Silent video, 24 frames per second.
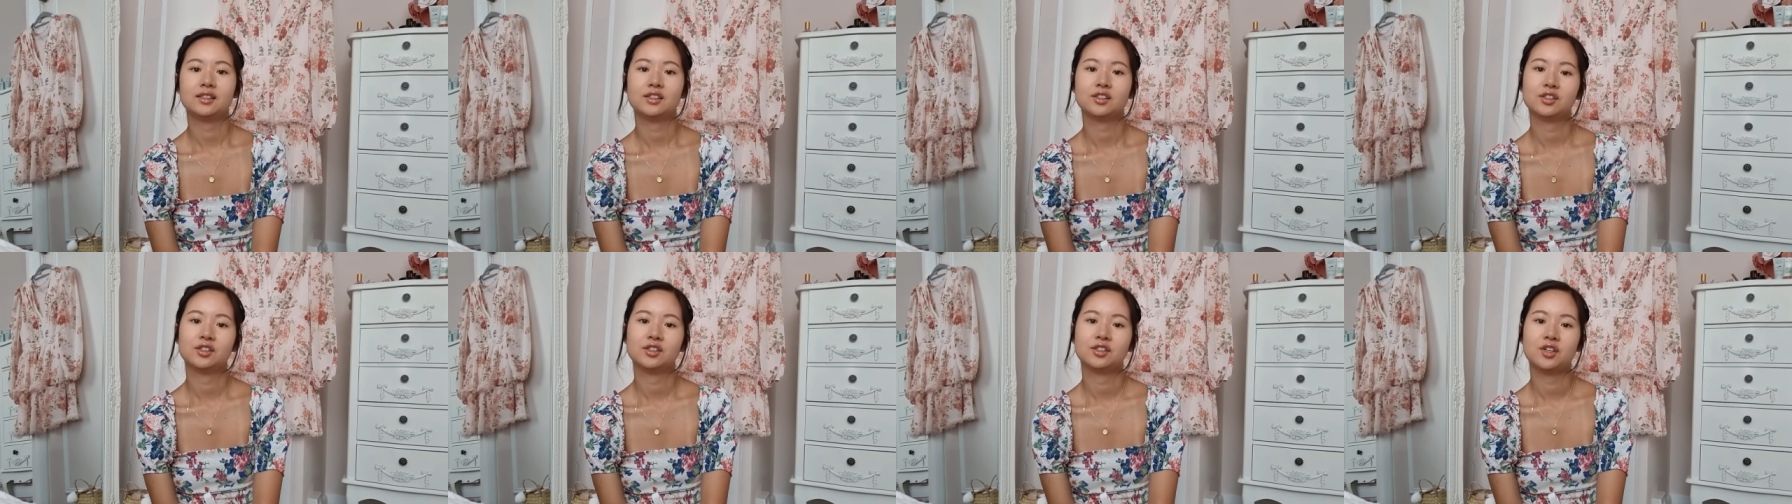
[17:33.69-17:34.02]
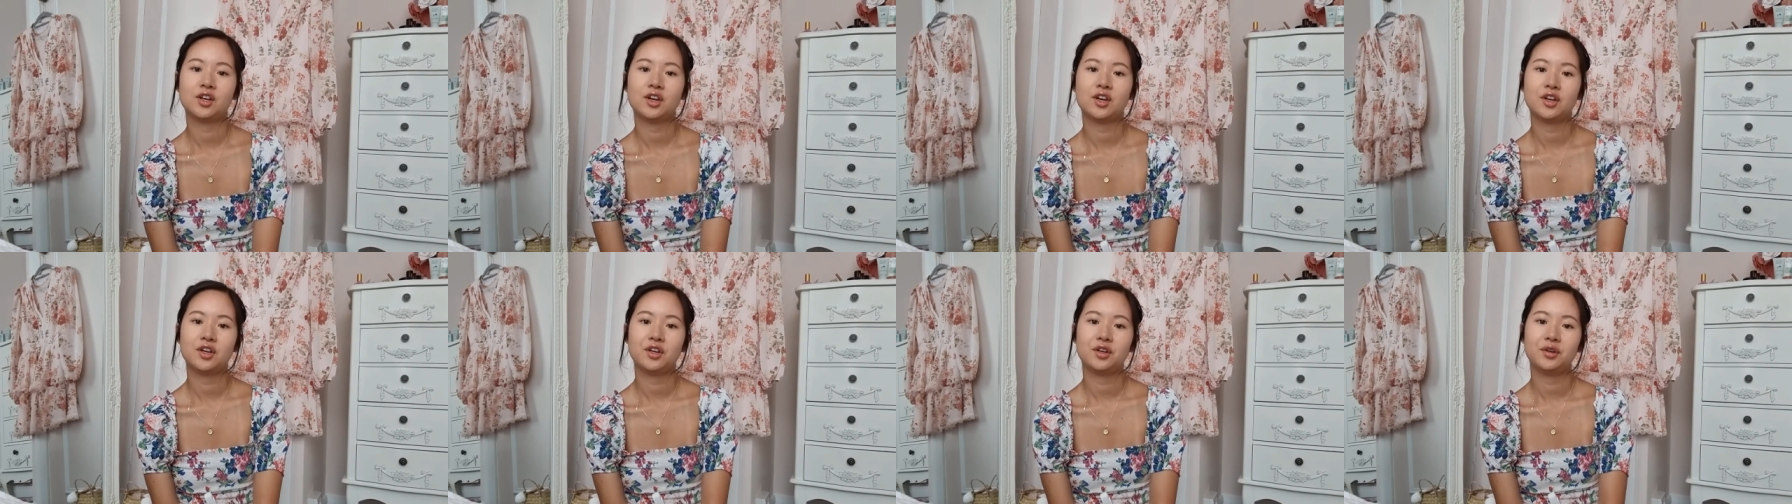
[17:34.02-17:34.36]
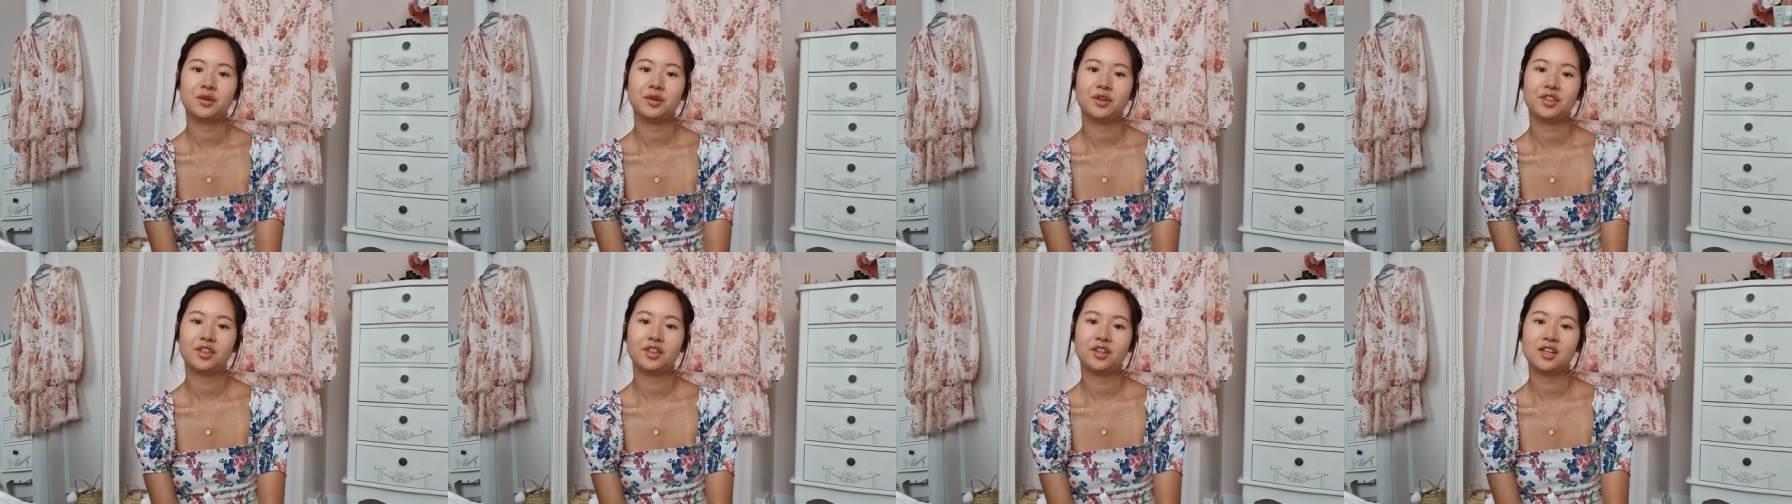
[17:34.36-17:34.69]
so
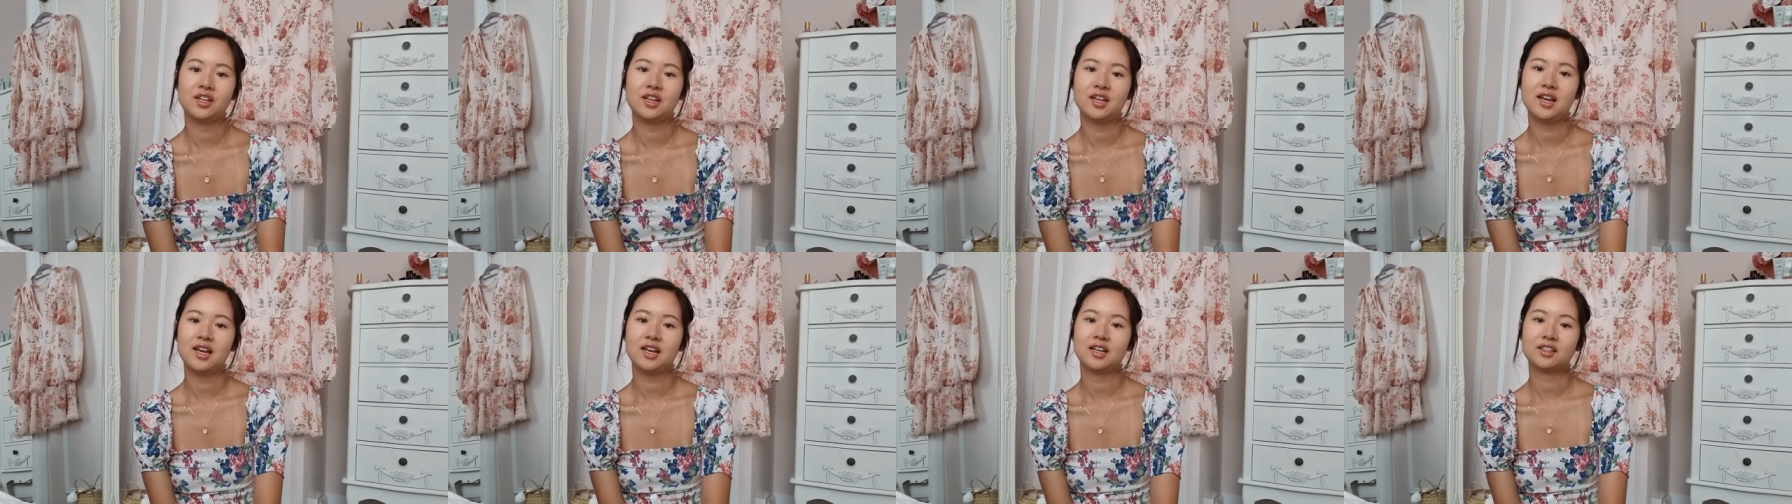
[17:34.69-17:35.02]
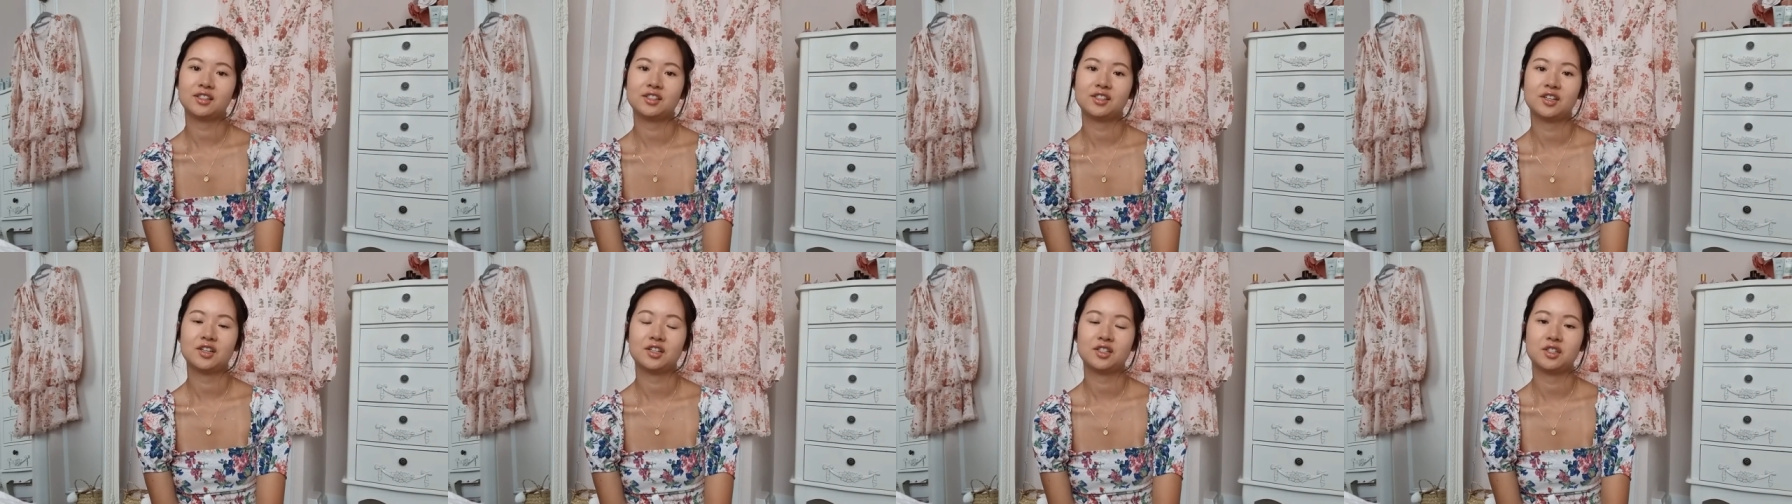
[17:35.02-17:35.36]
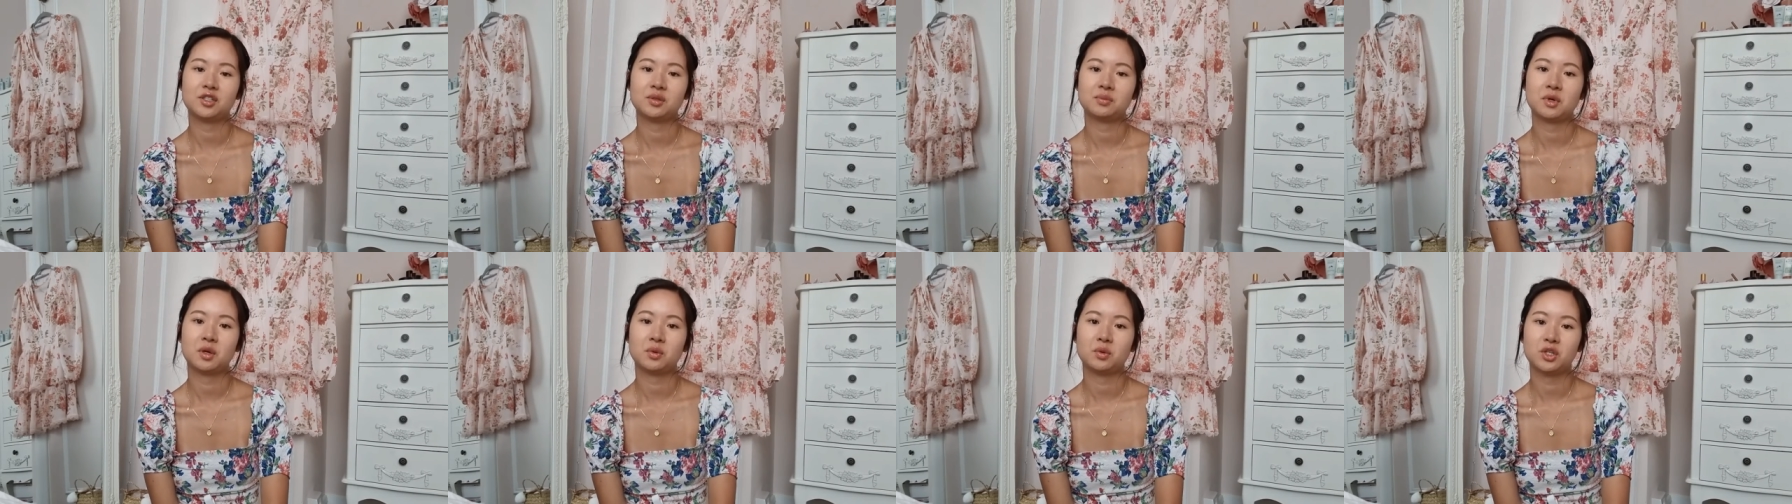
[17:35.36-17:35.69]
the next
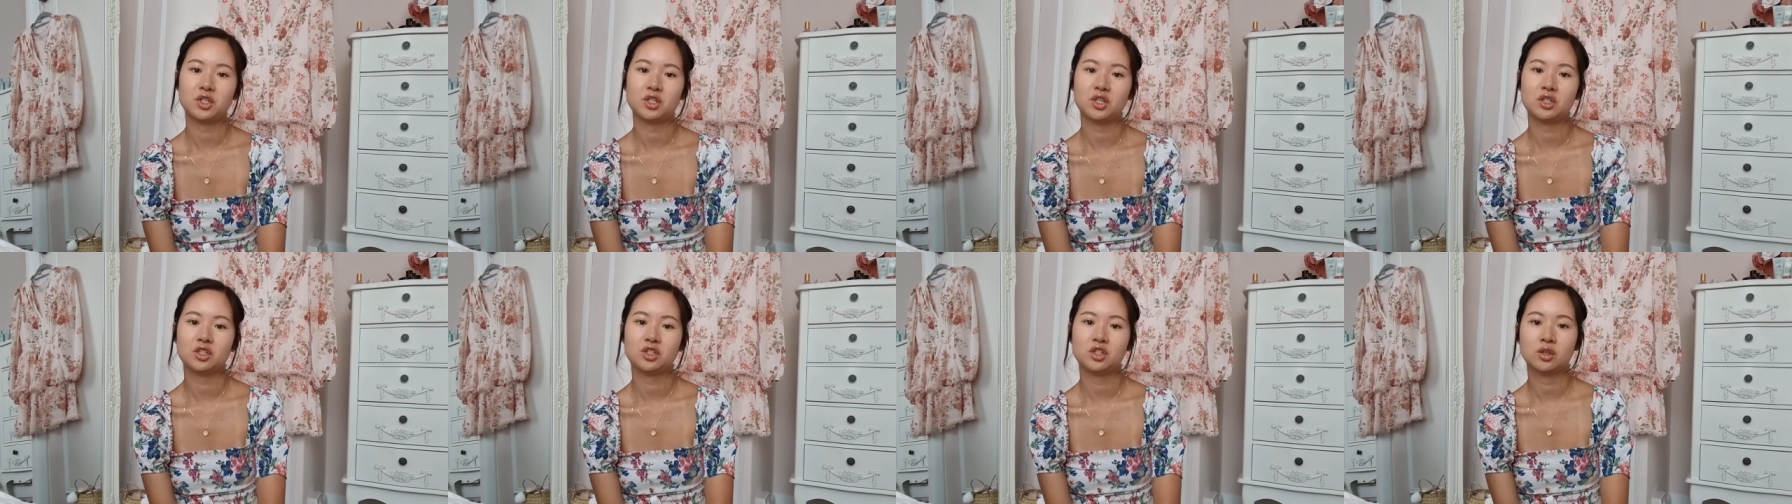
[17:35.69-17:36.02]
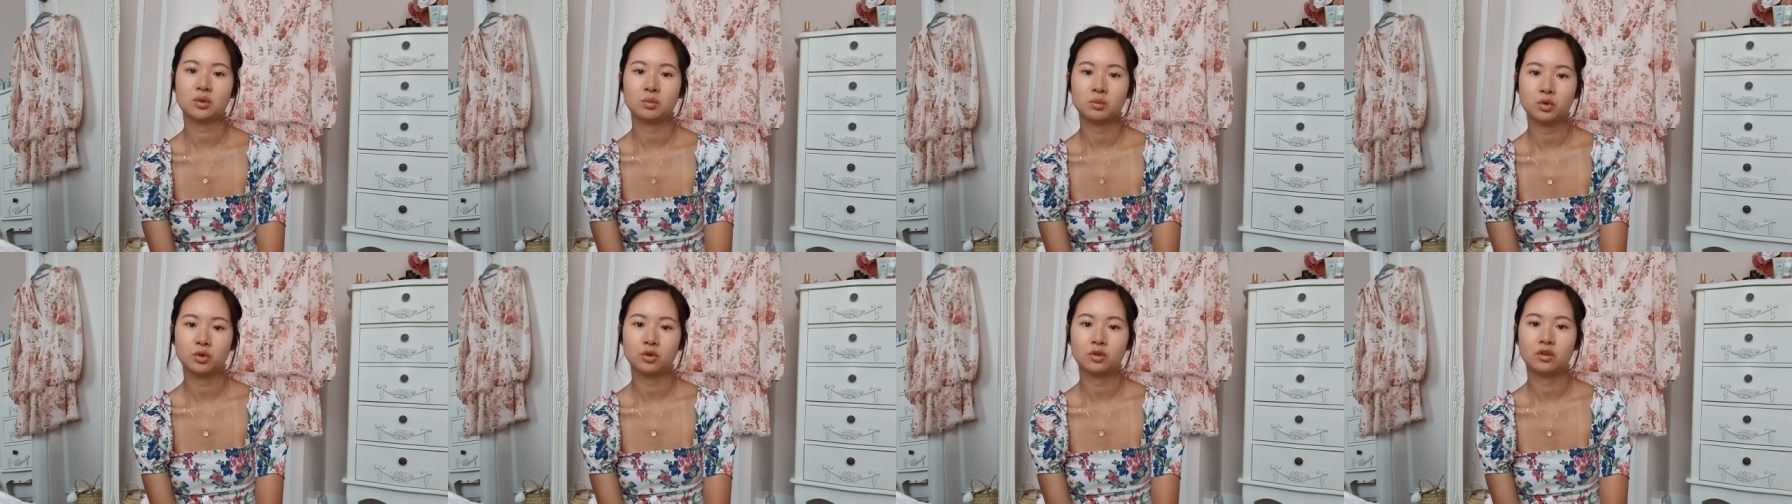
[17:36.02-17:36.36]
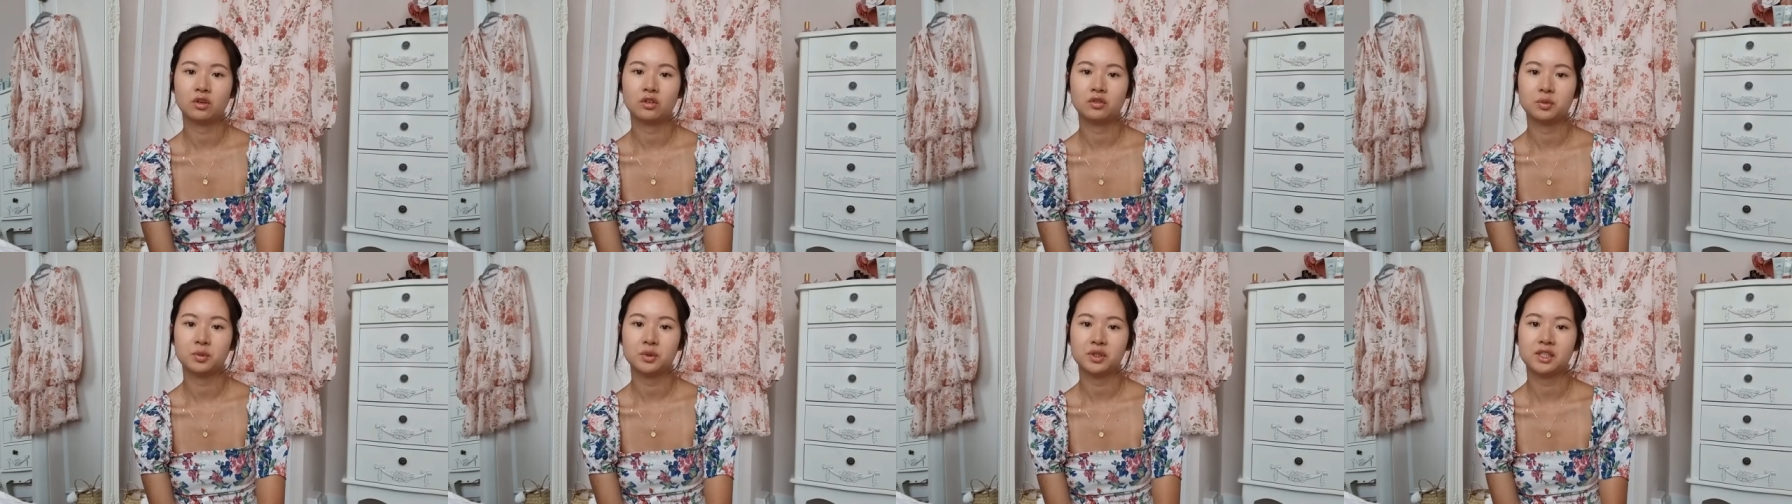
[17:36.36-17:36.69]
item I wish I took more
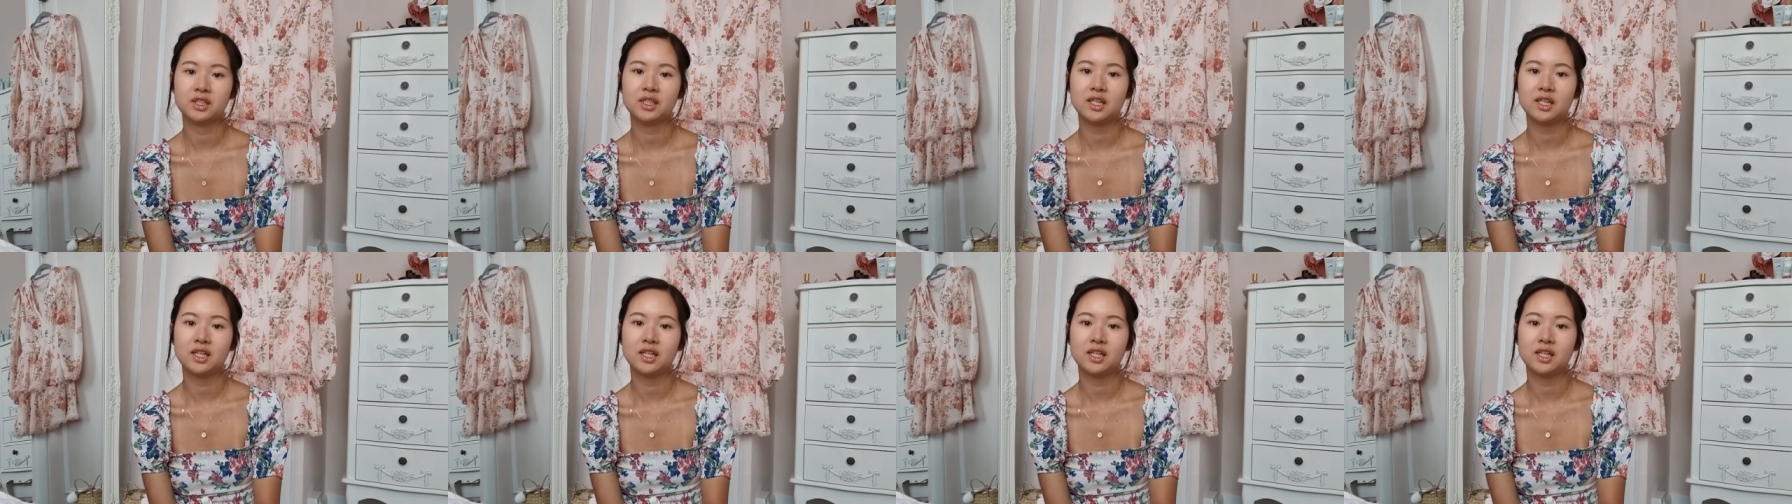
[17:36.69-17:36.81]
of was